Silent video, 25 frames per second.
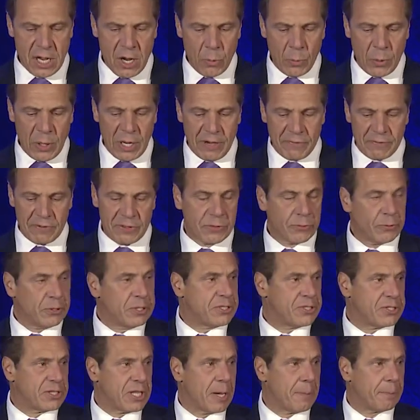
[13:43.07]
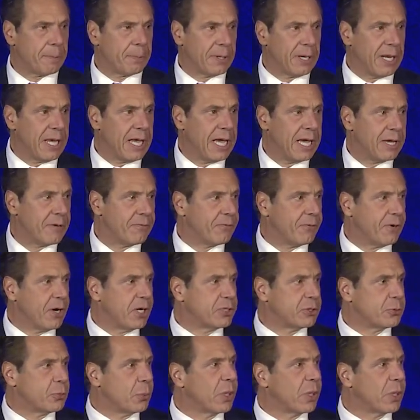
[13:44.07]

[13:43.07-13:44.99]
We have a three step plan. First,